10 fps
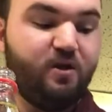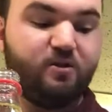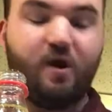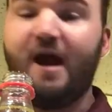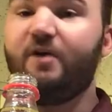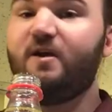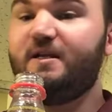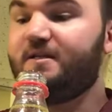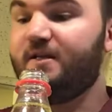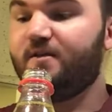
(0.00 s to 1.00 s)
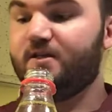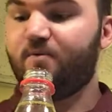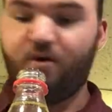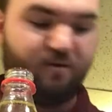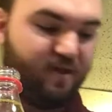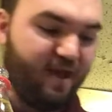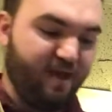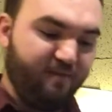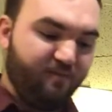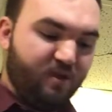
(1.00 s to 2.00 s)
So I already did this part,
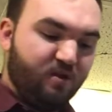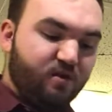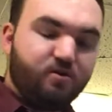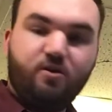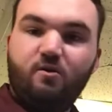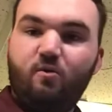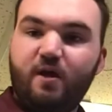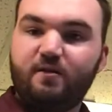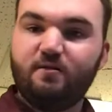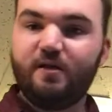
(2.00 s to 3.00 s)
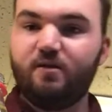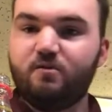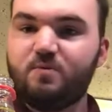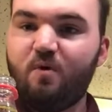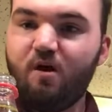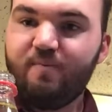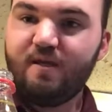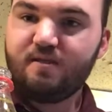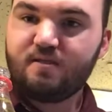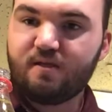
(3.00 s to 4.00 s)
okay? So you want little small
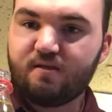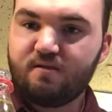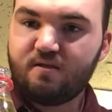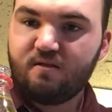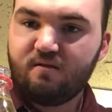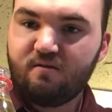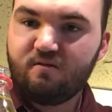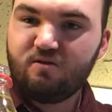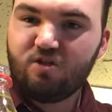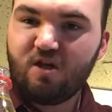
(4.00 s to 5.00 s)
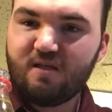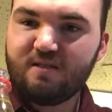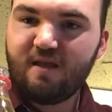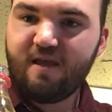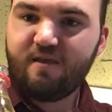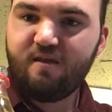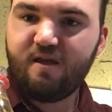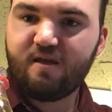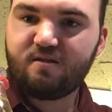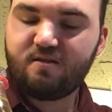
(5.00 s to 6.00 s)
pieces, just like
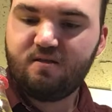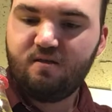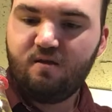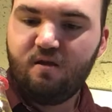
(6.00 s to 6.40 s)
this.